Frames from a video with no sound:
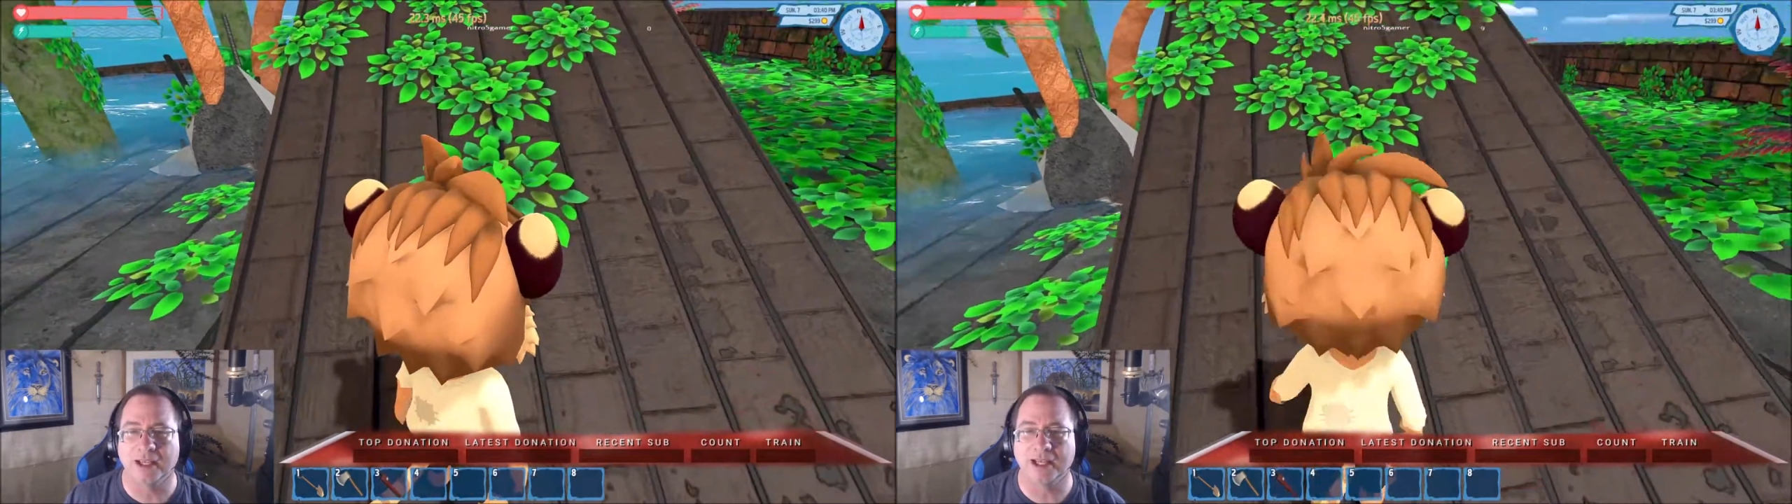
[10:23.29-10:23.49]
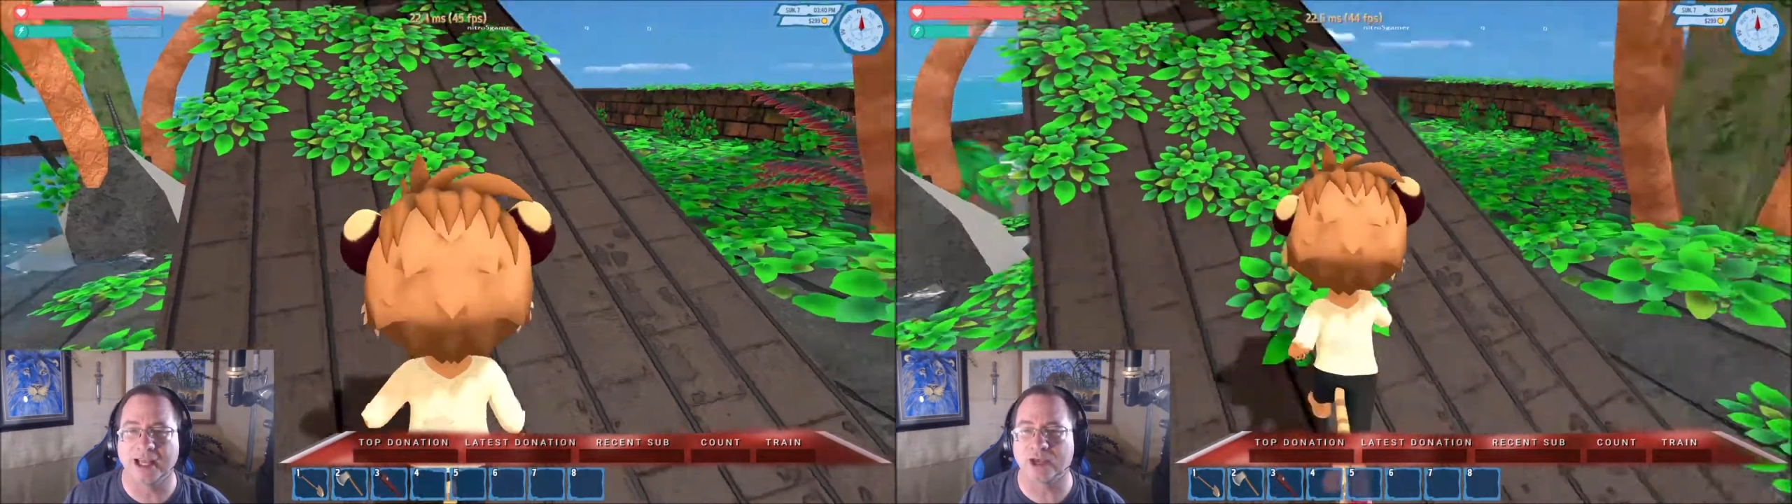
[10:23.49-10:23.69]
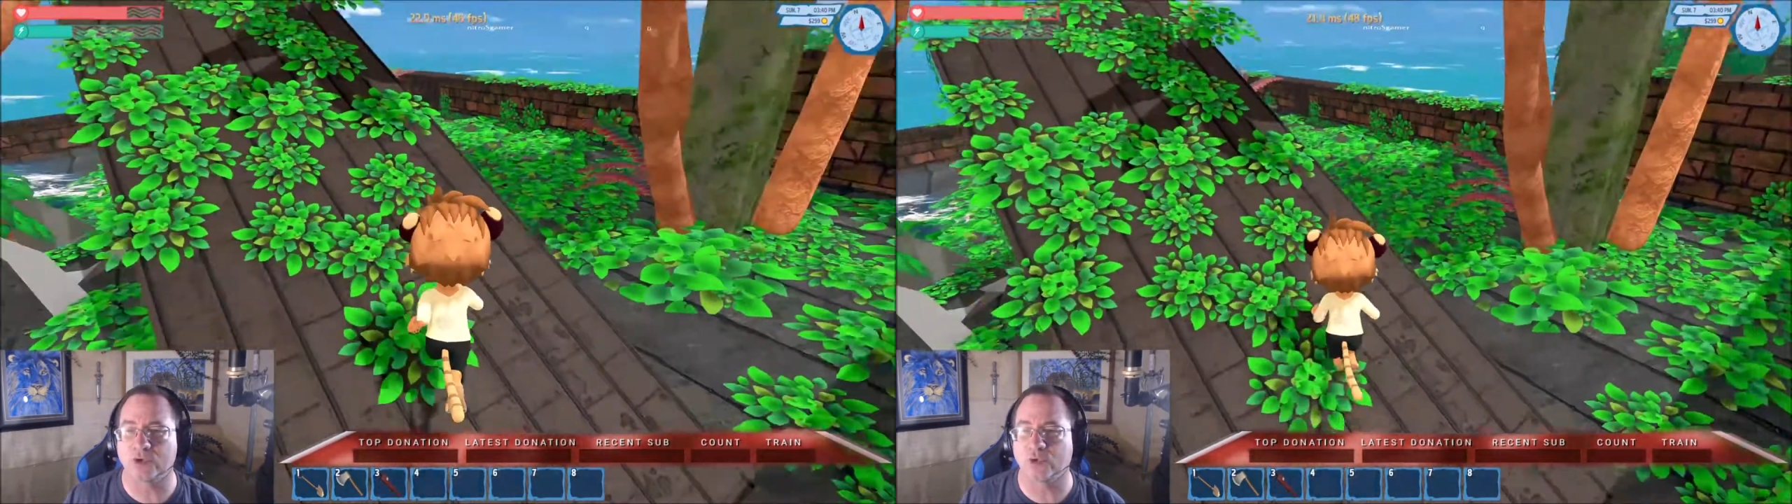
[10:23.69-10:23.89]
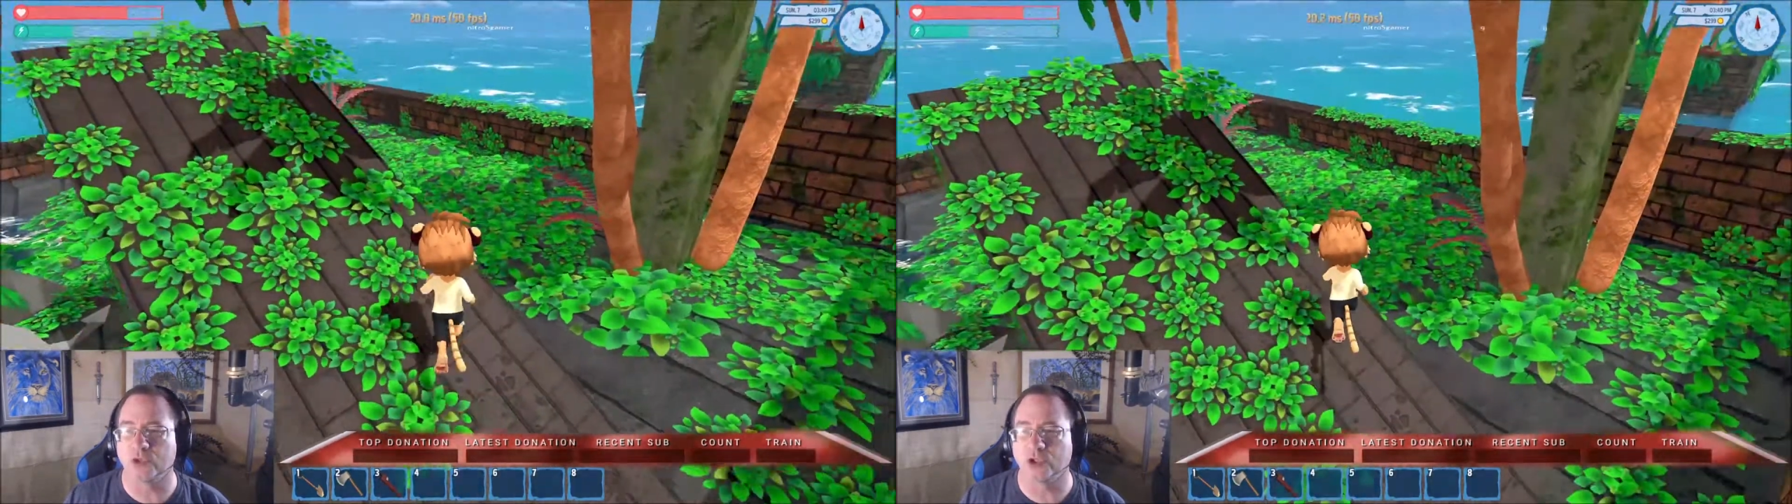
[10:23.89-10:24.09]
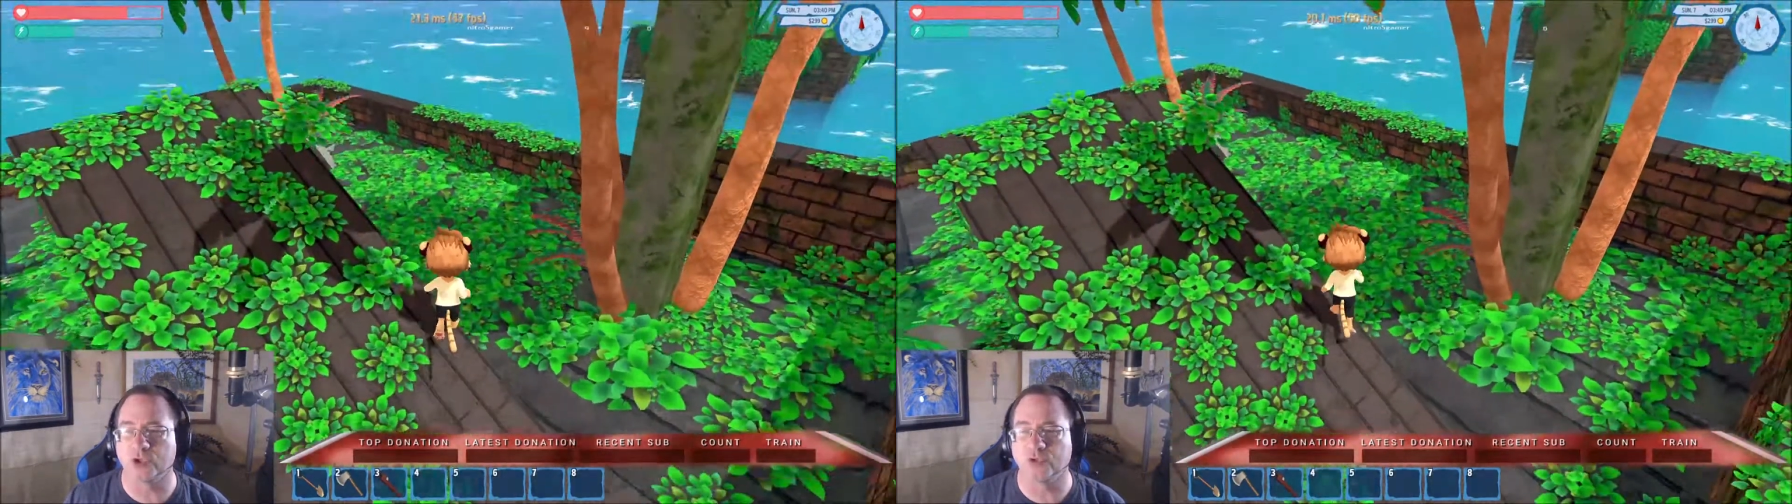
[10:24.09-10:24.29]
an
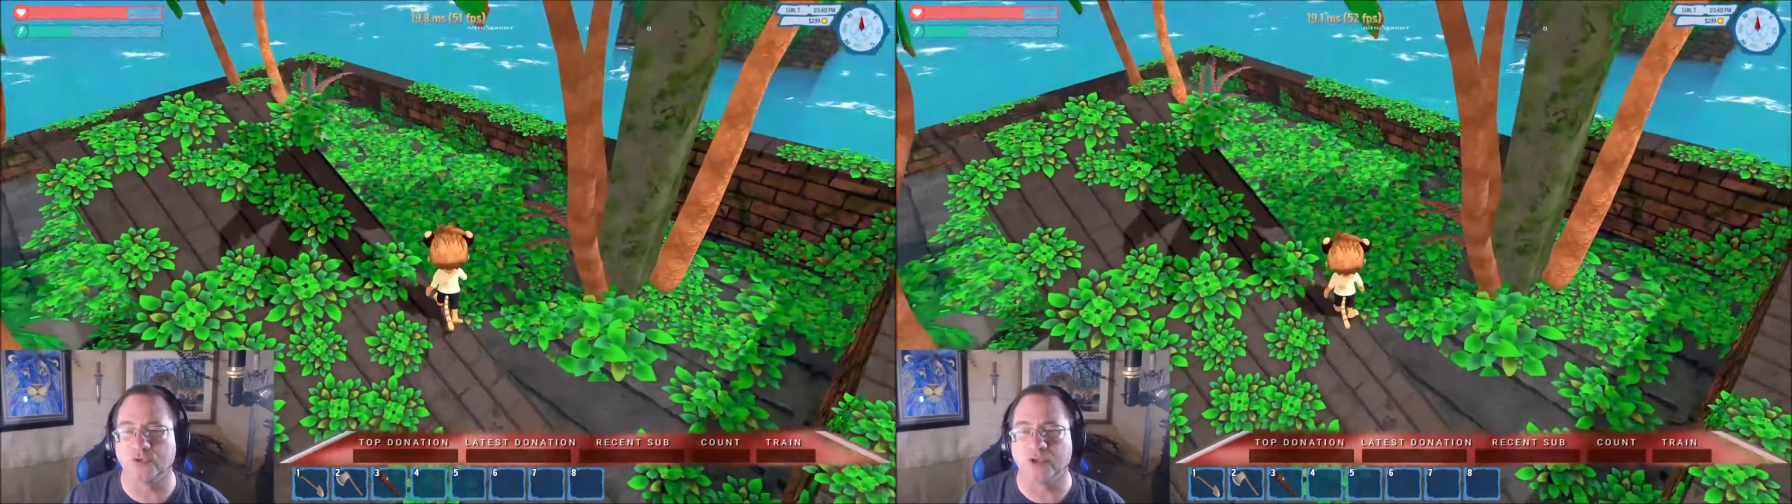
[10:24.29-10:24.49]
actual useful